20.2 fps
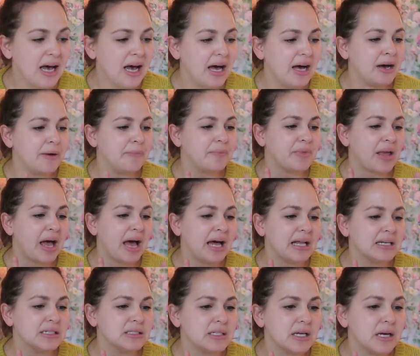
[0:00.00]

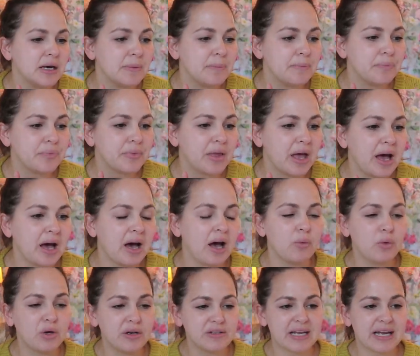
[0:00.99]
I
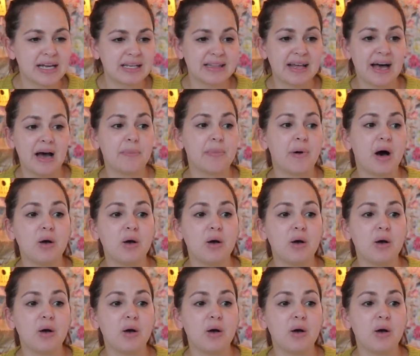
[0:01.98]
would have taken that,